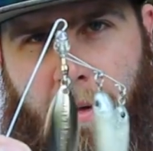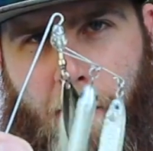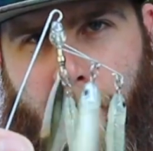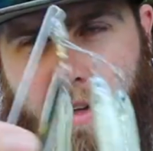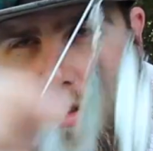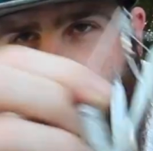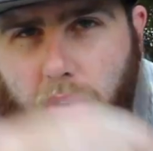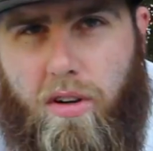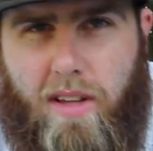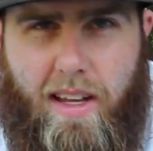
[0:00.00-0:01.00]
So
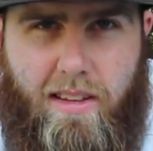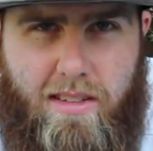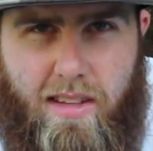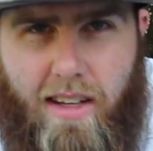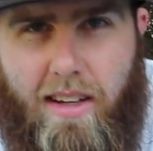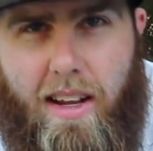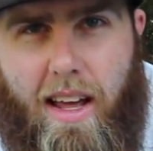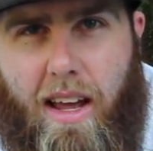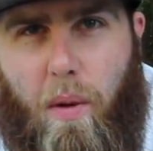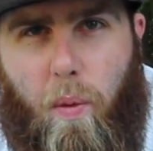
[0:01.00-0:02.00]
we're gonna take this thing
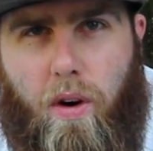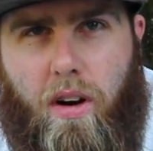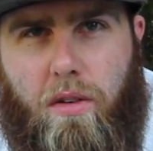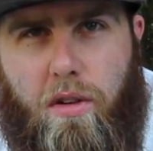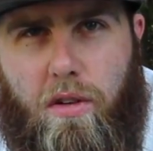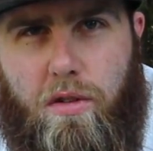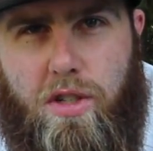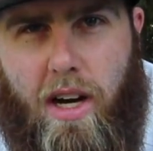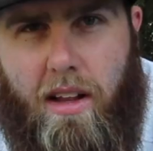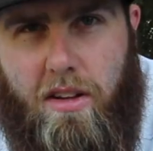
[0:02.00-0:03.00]
today, we're gonna go do a little
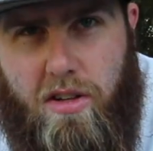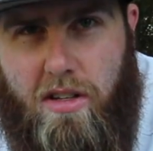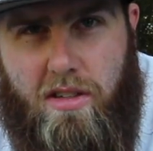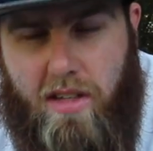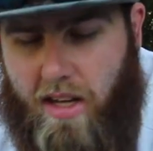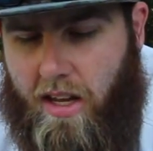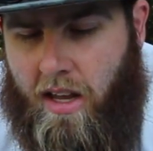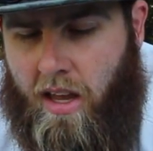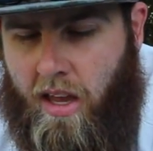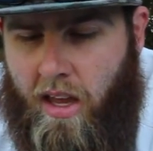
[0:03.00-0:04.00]
challenge and see